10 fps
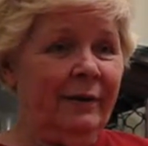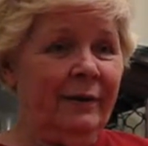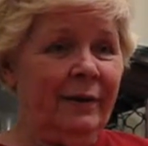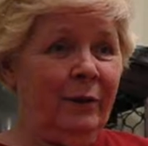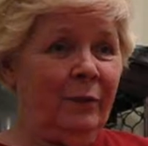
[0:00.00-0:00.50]

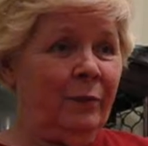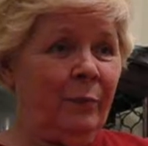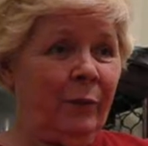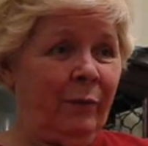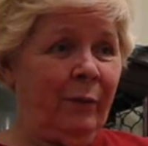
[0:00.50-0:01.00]
I lost
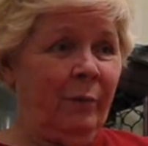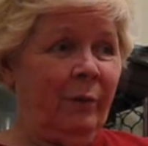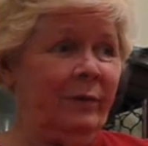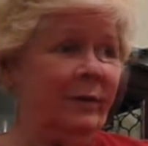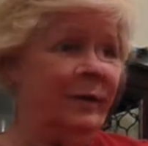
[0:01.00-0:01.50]
my
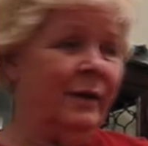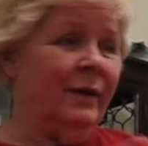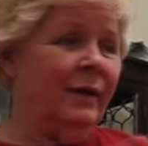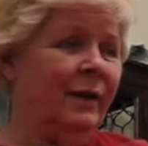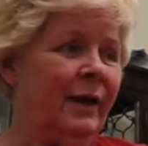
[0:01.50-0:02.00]
grandma.
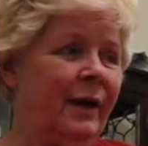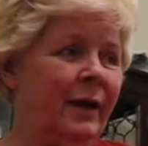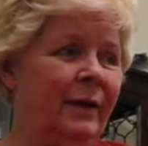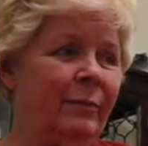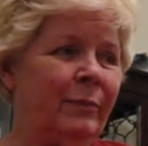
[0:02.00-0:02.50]

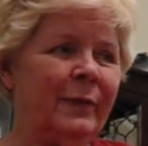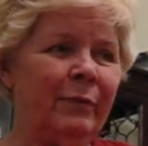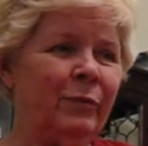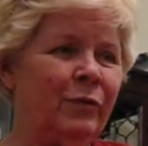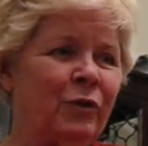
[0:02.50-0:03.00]
But
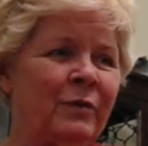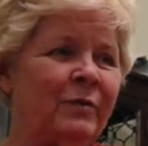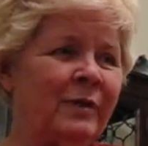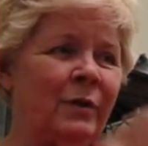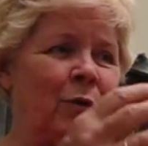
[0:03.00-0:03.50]
it was just,
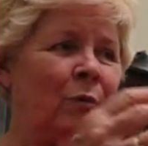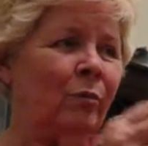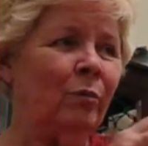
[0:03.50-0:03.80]
you know,